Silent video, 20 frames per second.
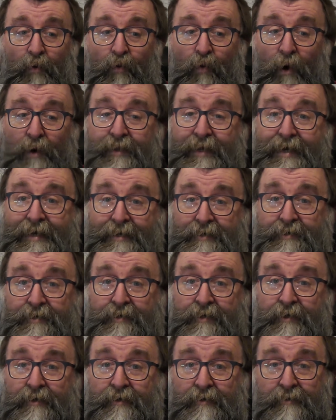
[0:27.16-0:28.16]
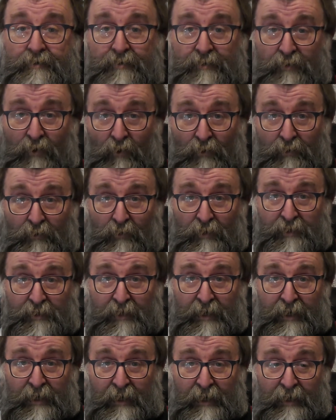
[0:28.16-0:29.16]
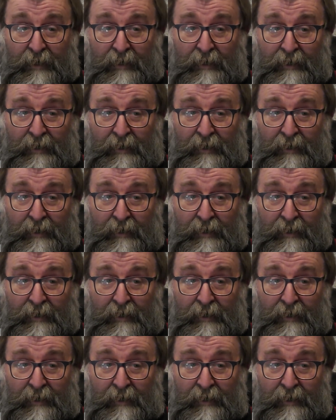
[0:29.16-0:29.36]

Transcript: what is Scotch whisky?